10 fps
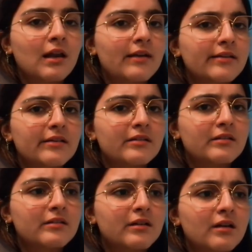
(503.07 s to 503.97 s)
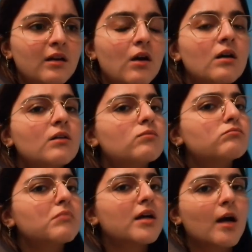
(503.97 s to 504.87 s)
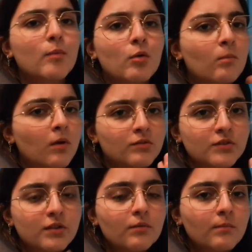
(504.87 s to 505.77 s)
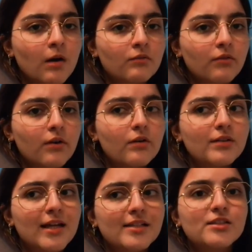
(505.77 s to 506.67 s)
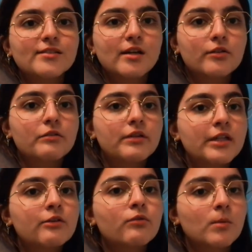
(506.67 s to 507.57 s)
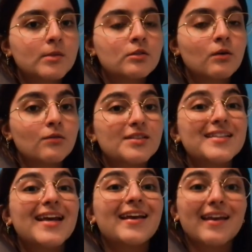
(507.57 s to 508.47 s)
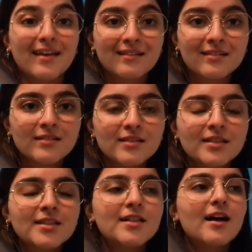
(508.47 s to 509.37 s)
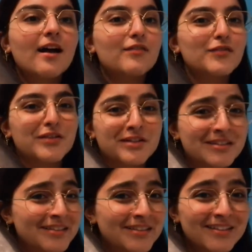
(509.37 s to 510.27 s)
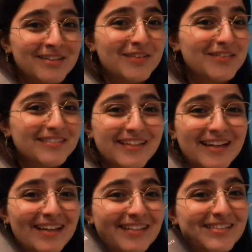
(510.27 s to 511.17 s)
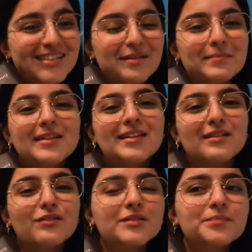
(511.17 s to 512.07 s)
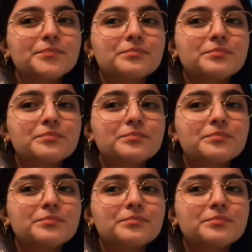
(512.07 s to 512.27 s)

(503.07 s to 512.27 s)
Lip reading: like a couple months, a month ago, that I started reading romance novels again after, you know, 10 years, I believe.